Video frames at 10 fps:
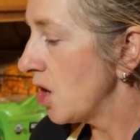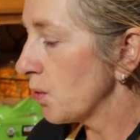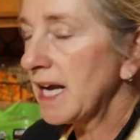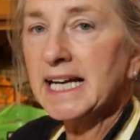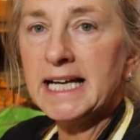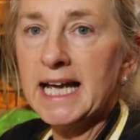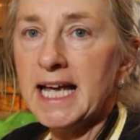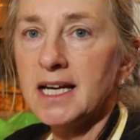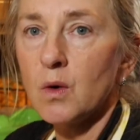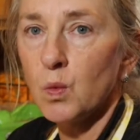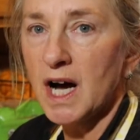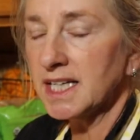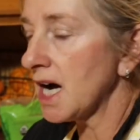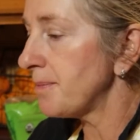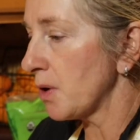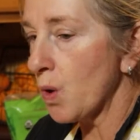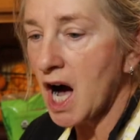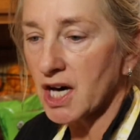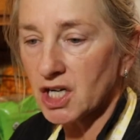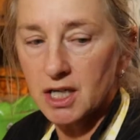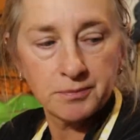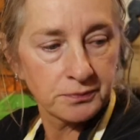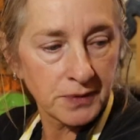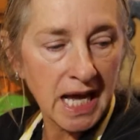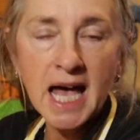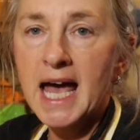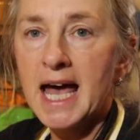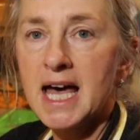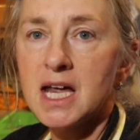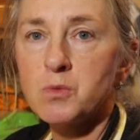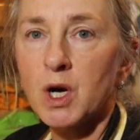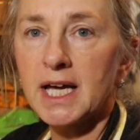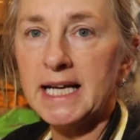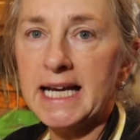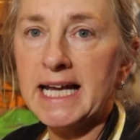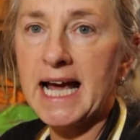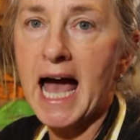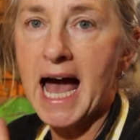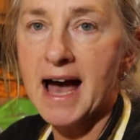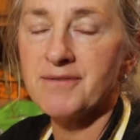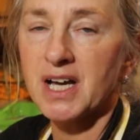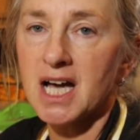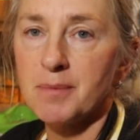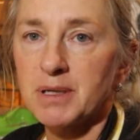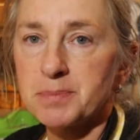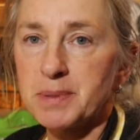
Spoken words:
we're going to need 1 cup of water and we're going to need a half a cup of